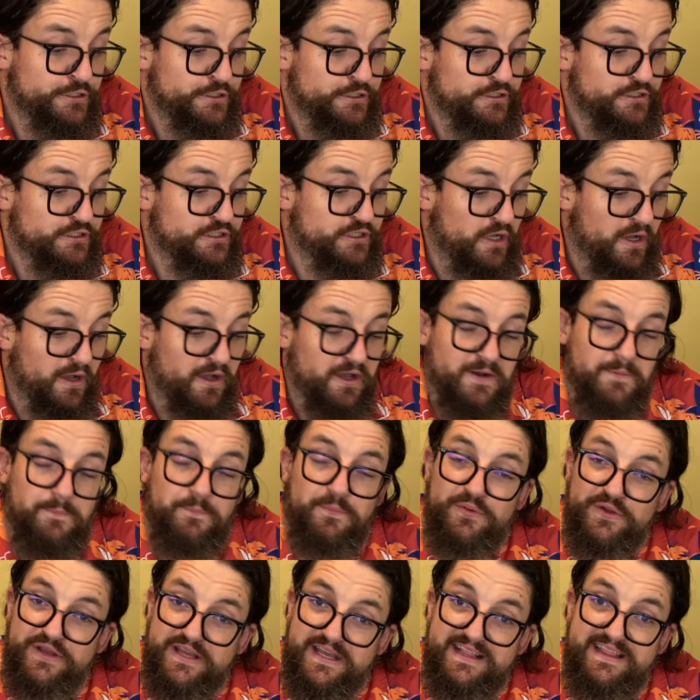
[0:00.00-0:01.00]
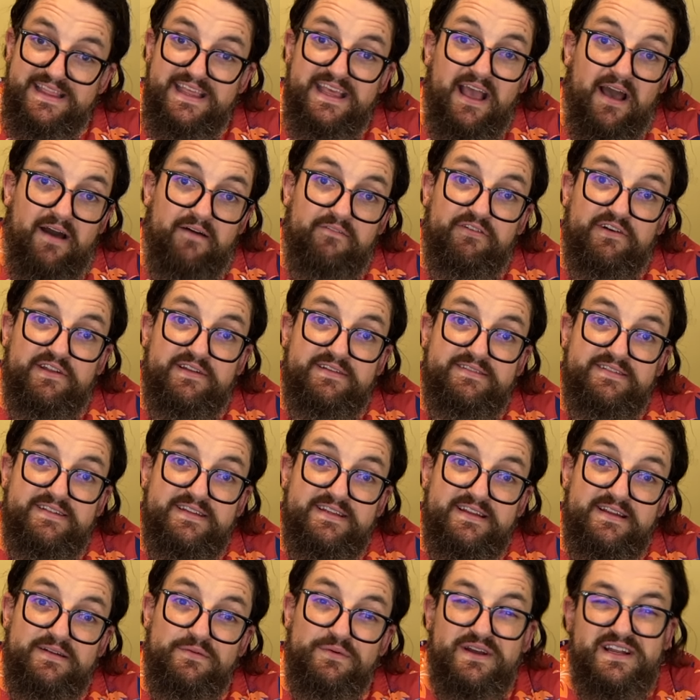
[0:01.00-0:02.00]
So I'm going to preheat the oven,
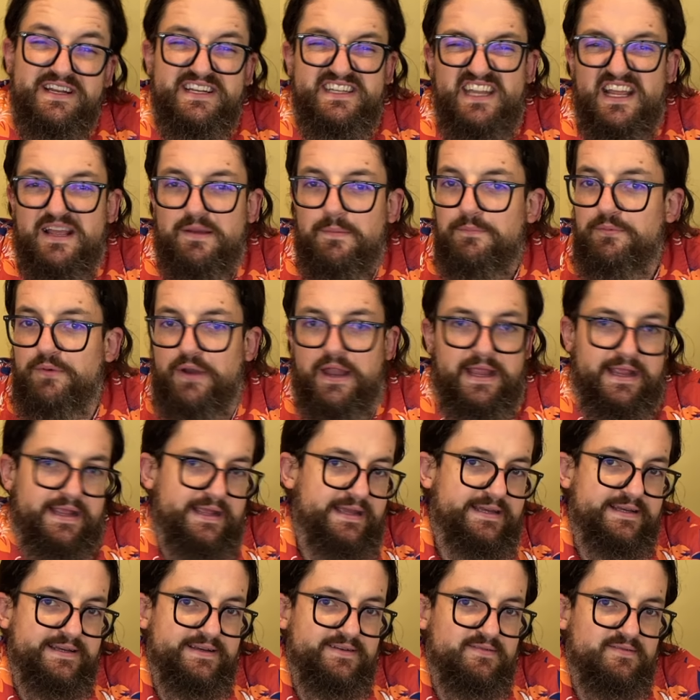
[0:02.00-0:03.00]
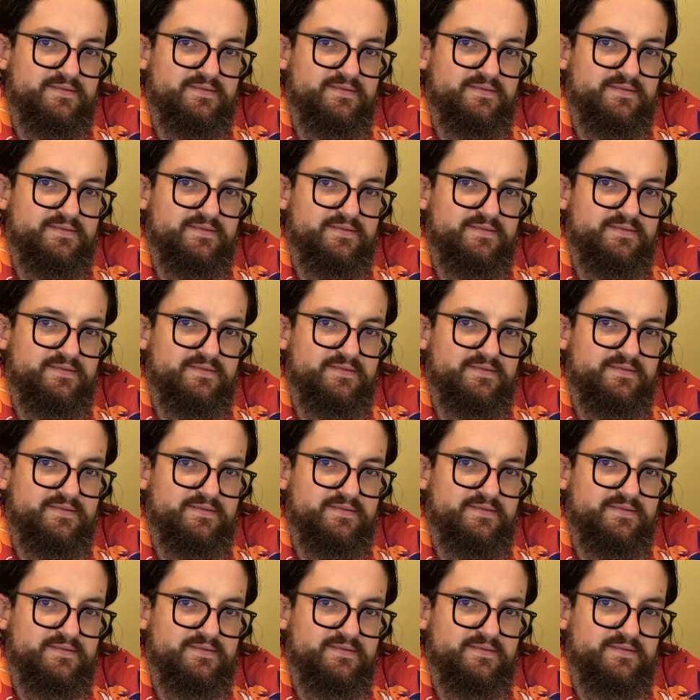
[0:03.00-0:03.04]
and we're going to take a break.